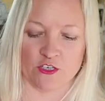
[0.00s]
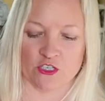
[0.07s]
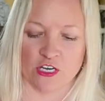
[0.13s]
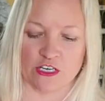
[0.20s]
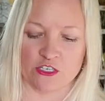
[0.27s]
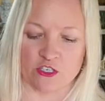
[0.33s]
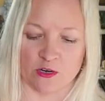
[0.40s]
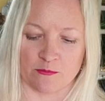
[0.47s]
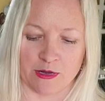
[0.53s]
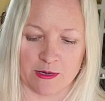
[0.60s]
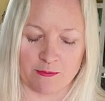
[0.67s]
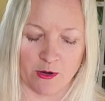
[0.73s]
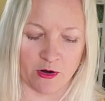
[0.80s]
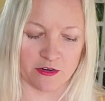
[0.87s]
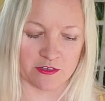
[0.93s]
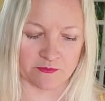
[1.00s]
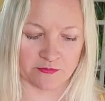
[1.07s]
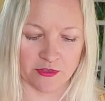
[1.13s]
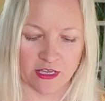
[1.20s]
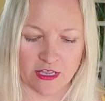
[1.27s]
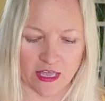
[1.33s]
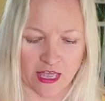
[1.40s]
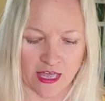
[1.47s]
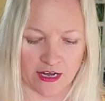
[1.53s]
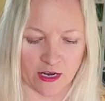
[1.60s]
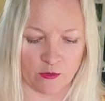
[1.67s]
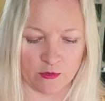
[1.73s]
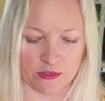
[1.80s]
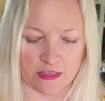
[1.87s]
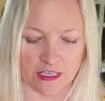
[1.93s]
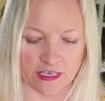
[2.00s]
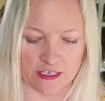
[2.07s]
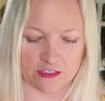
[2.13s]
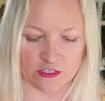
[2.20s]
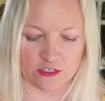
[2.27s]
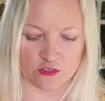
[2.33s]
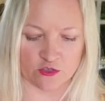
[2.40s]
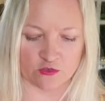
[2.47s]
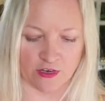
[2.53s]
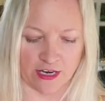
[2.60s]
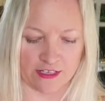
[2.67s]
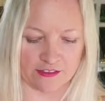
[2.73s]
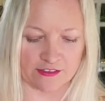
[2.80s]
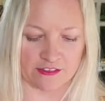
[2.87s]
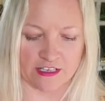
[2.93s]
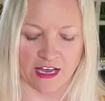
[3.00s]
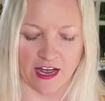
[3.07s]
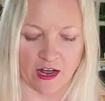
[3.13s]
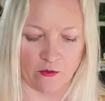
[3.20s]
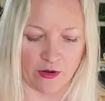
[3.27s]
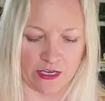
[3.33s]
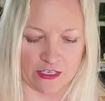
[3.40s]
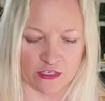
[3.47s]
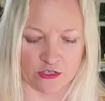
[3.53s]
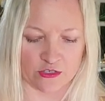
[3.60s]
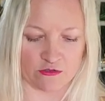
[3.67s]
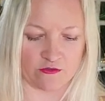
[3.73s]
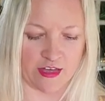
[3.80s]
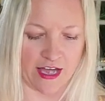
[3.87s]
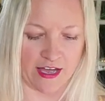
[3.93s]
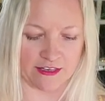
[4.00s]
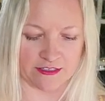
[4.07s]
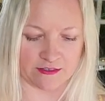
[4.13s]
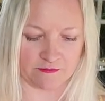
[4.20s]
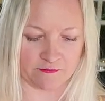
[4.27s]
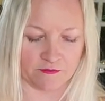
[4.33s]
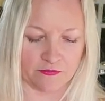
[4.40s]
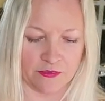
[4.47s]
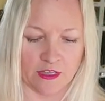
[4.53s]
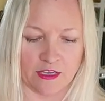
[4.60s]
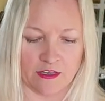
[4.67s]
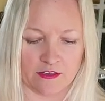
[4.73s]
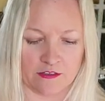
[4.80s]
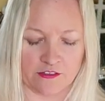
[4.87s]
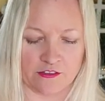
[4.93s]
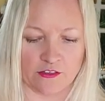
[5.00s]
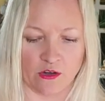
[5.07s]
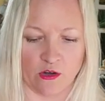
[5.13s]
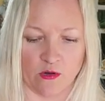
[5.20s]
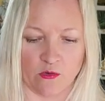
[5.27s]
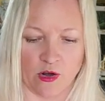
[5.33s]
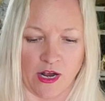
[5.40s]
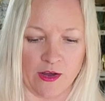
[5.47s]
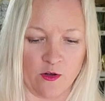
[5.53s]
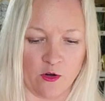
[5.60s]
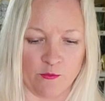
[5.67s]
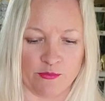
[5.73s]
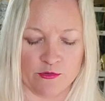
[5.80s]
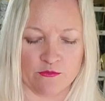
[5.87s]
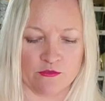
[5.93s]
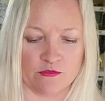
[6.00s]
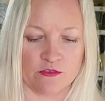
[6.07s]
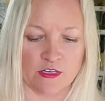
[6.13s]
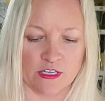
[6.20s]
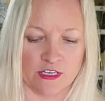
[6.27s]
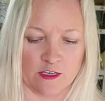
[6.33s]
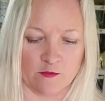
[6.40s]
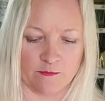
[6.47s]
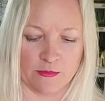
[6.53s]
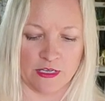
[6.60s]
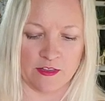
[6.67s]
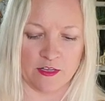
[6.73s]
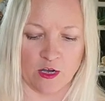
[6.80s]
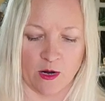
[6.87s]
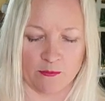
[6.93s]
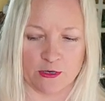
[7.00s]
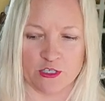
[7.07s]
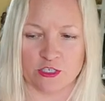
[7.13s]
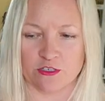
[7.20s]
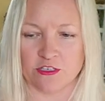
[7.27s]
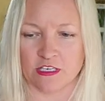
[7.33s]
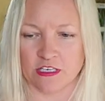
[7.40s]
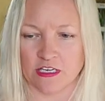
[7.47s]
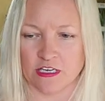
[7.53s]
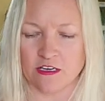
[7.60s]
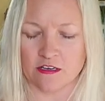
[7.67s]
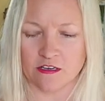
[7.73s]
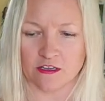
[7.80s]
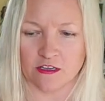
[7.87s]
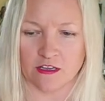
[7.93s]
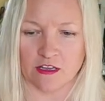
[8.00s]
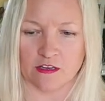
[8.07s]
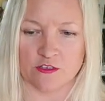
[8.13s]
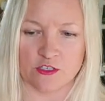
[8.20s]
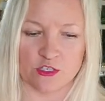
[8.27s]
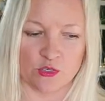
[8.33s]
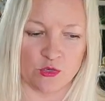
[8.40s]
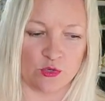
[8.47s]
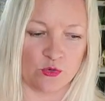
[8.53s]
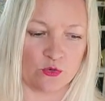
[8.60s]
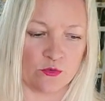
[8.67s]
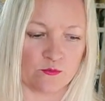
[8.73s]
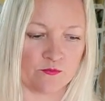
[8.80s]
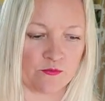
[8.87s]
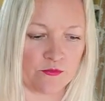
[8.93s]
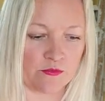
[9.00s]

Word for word: change on my part. And I would like to try to see how I can do that. So I hope you give me the opportunity to